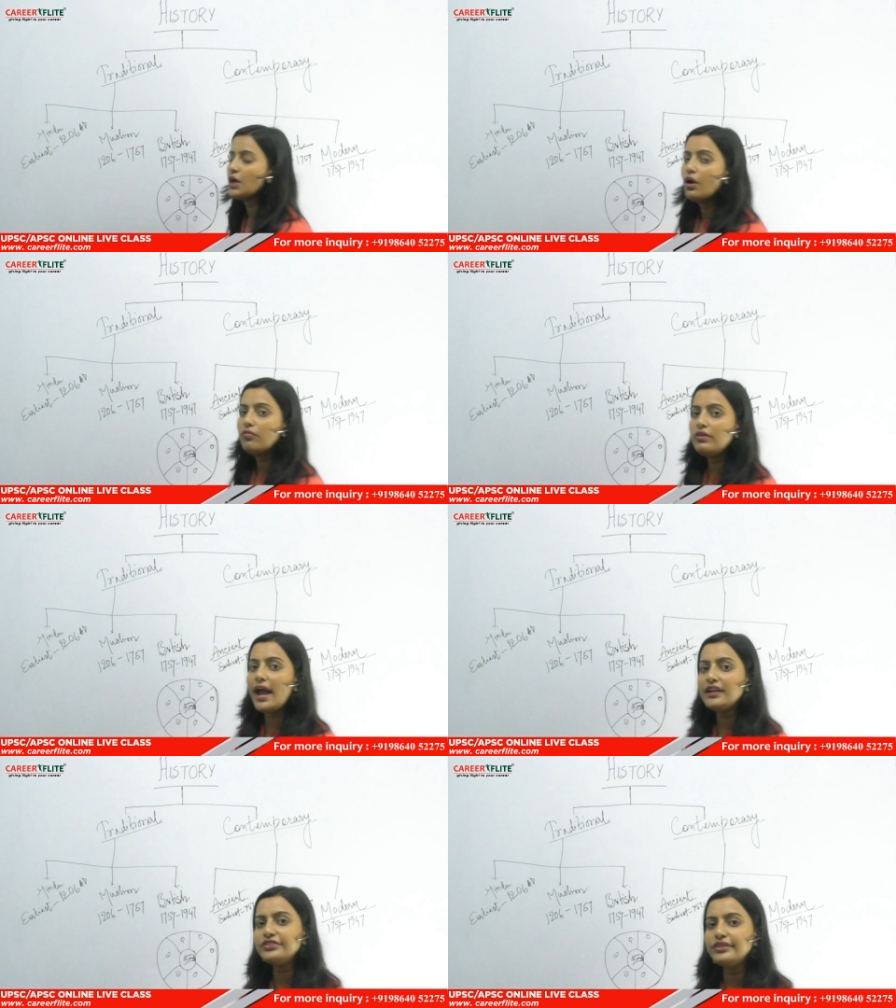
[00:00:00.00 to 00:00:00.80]
would
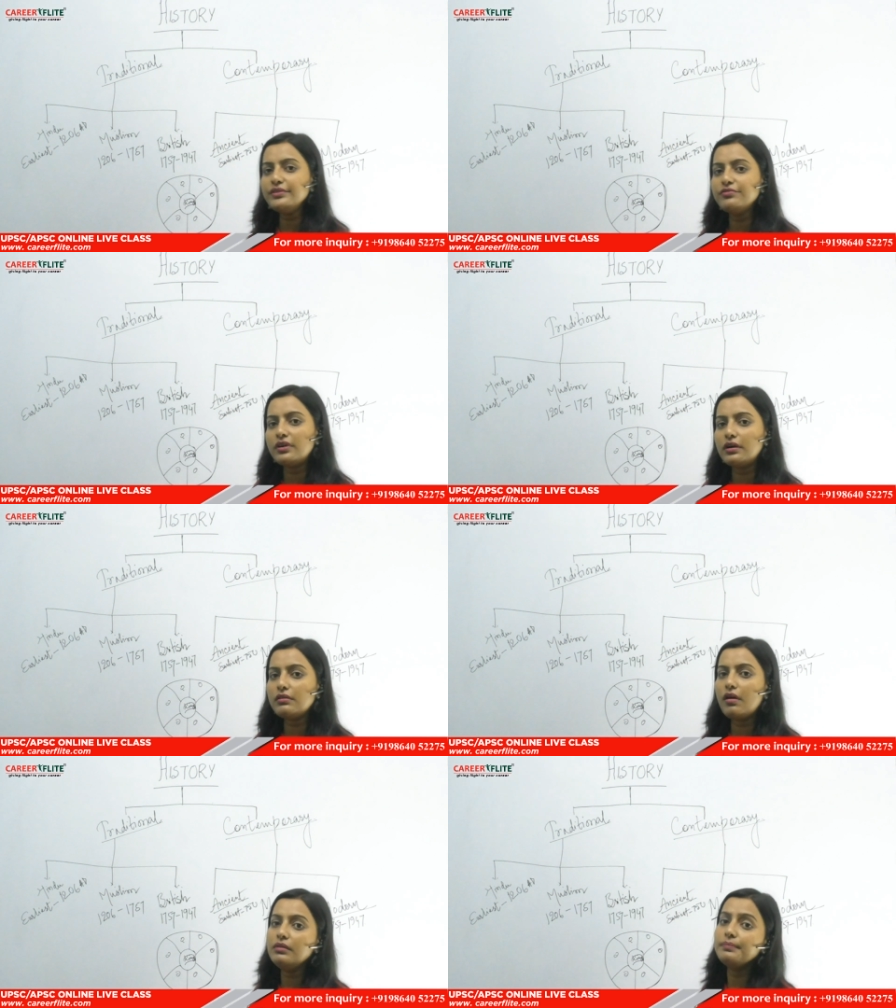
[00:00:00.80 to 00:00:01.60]
actually work
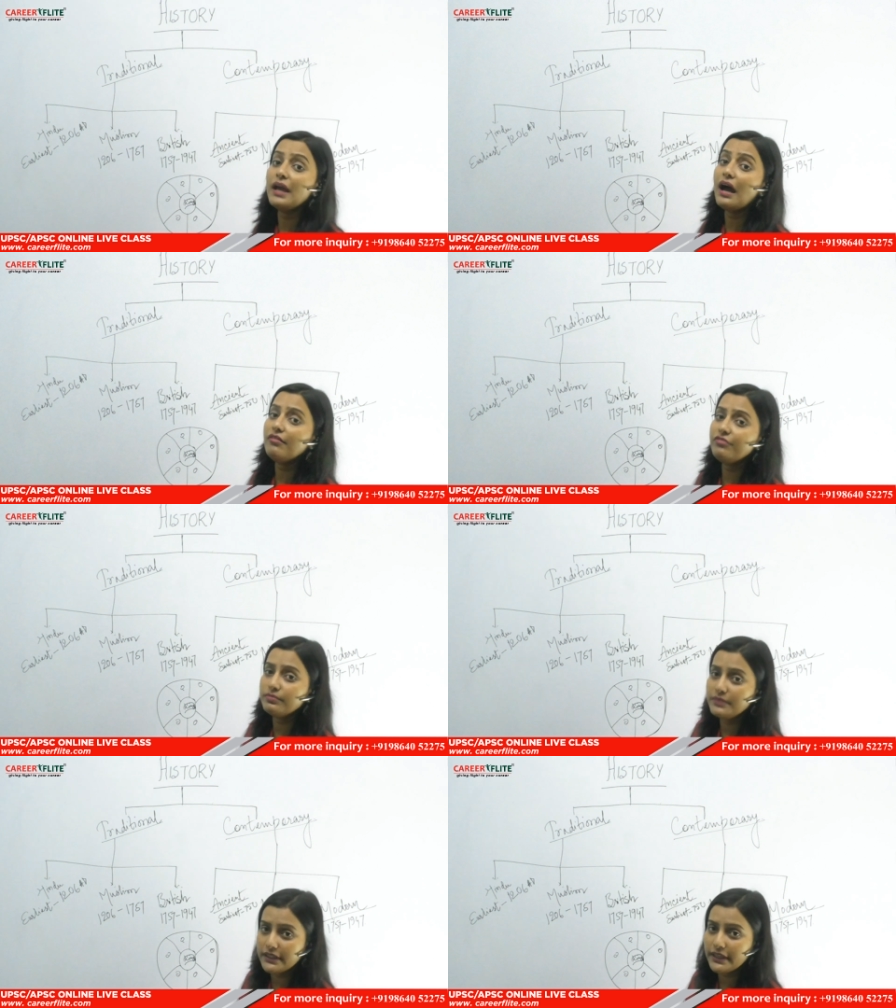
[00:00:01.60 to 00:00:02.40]
on behalf of
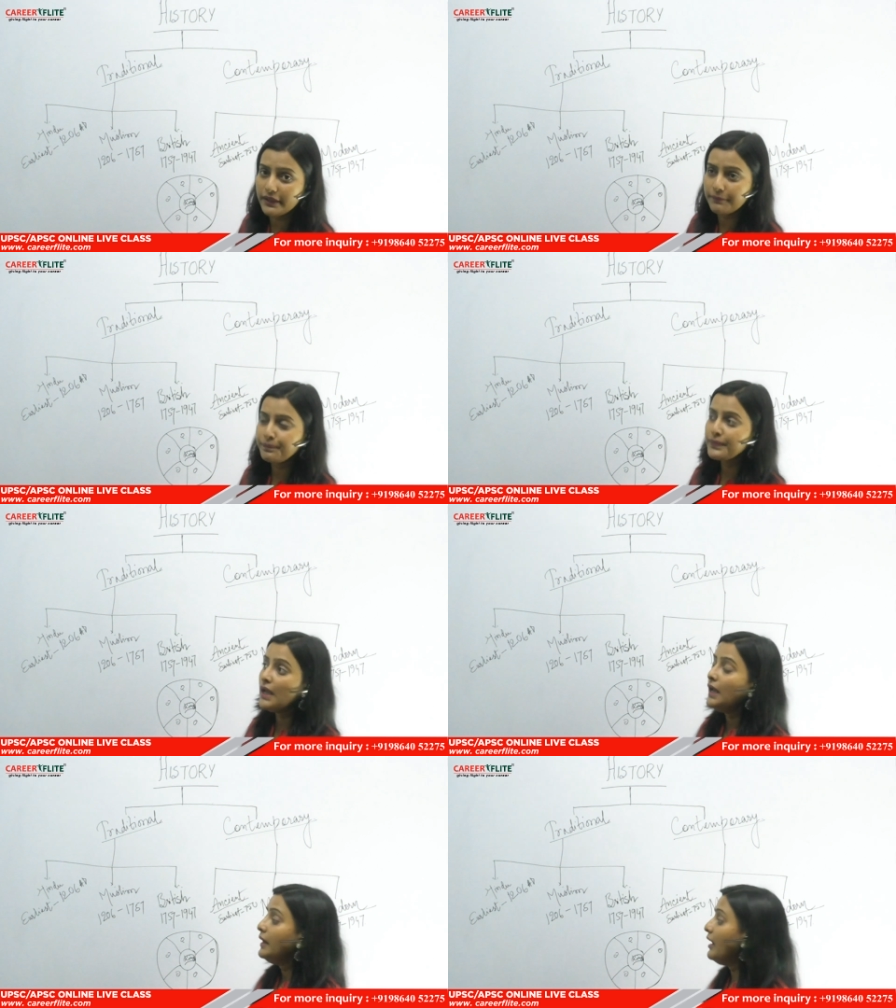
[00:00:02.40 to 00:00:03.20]
the king. Now,